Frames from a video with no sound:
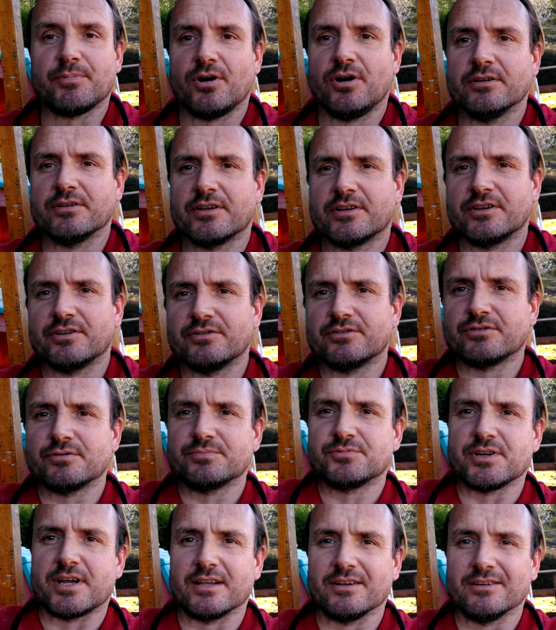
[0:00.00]
onto the YouTube
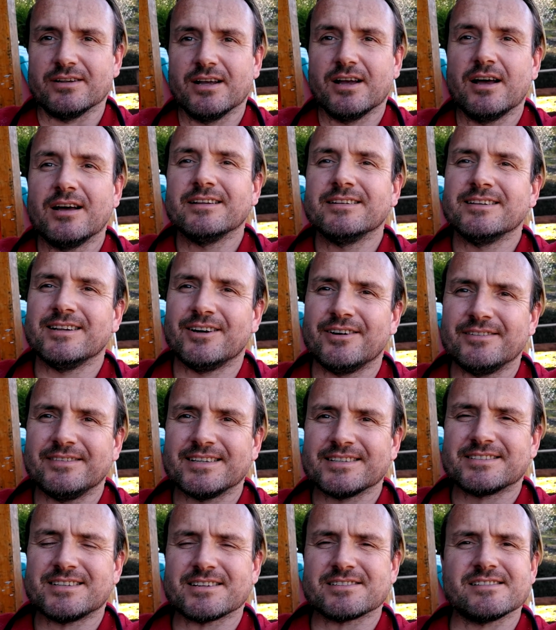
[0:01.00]
channel. Now,
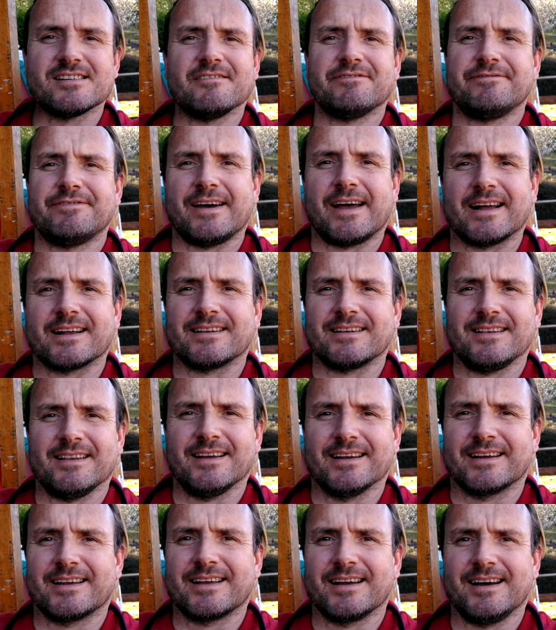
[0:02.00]
this doesn't affect
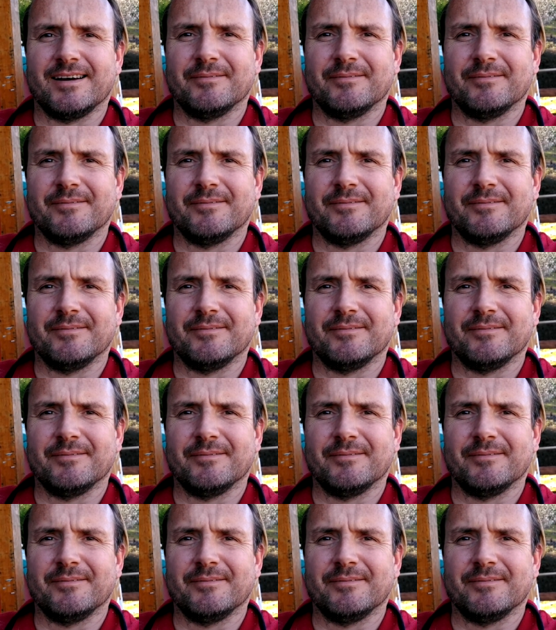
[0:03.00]
like